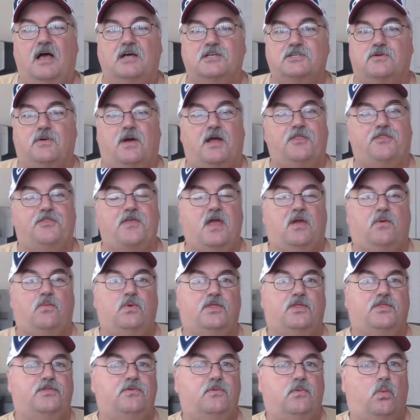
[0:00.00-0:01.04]
So I think
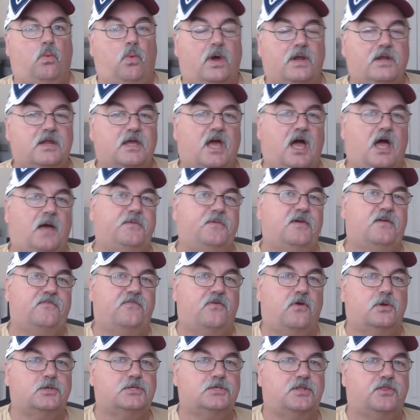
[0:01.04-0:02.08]
with one copy of
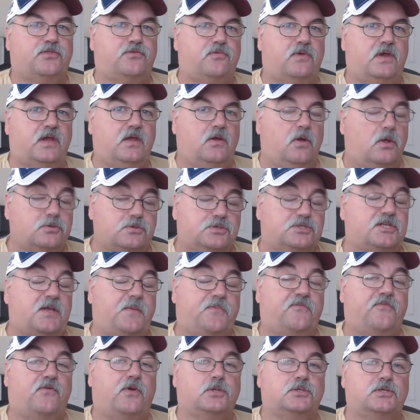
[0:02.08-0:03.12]
version 3, UltraSeps
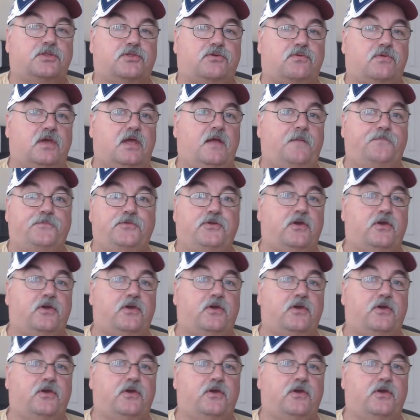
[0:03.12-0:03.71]
version 3,